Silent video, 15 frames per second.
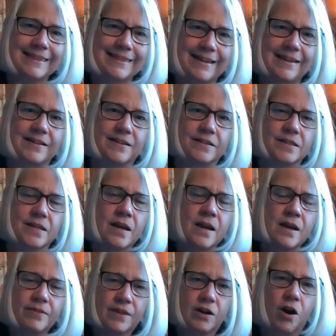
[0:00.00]
things
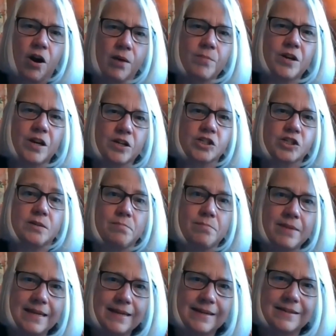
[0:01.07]
that harm reduction
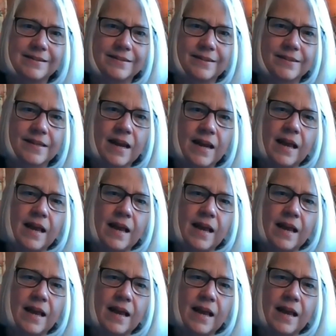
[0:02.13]
means